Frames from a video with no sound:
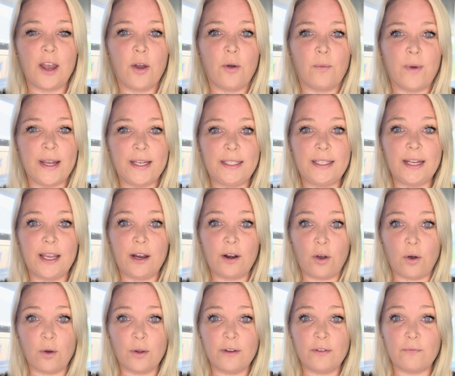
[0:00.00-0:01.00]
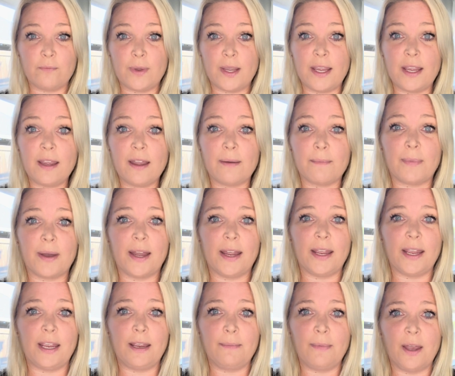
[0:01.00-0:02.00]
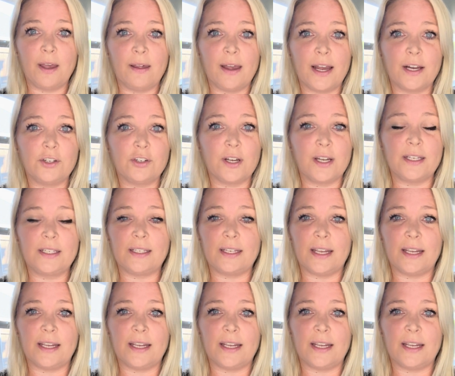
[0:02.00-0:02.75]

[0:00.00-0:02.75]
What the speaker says: Ways to get a hold of me. My email address